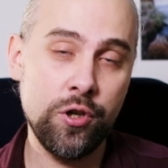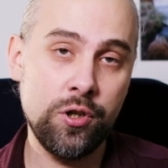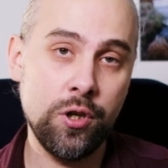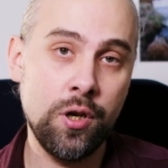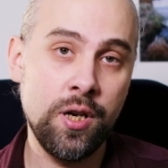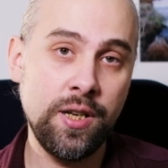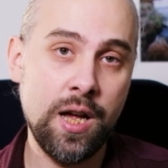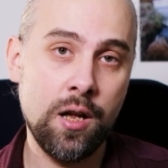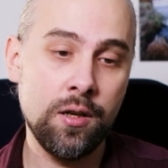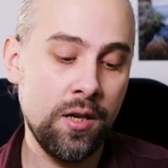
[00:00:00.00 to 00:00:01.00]
So
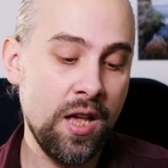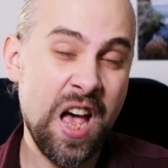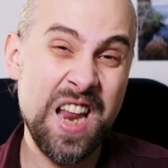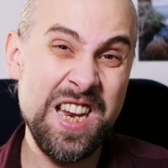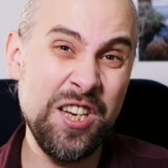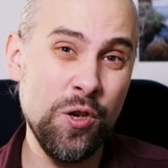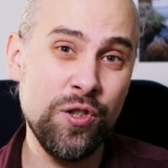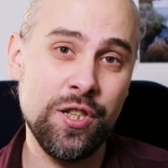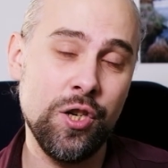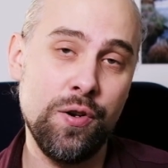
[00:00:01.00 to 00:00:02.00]
yeah, I didn't use
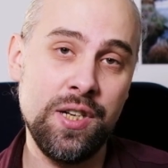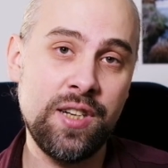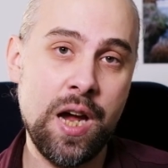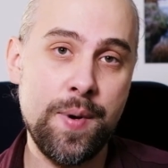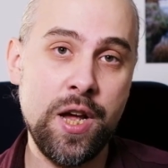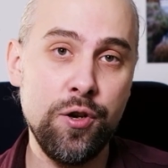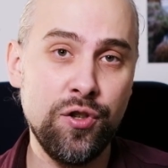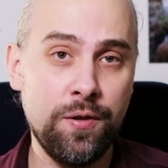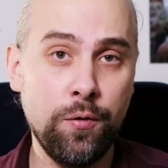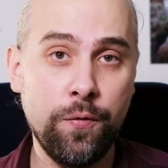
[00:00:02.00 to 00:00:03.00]
it on this camera. I used
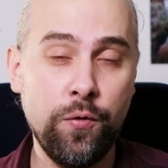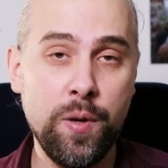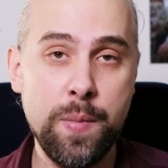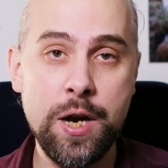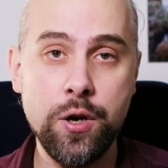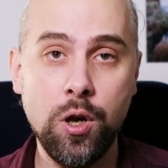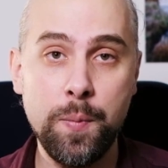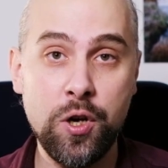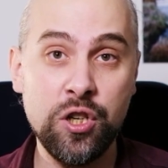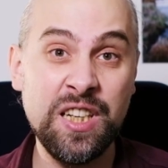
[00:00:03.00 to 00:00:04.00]
it on fully manual
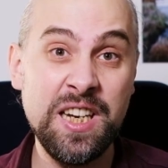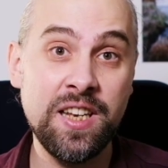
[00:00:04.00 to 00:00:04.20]
because I didn't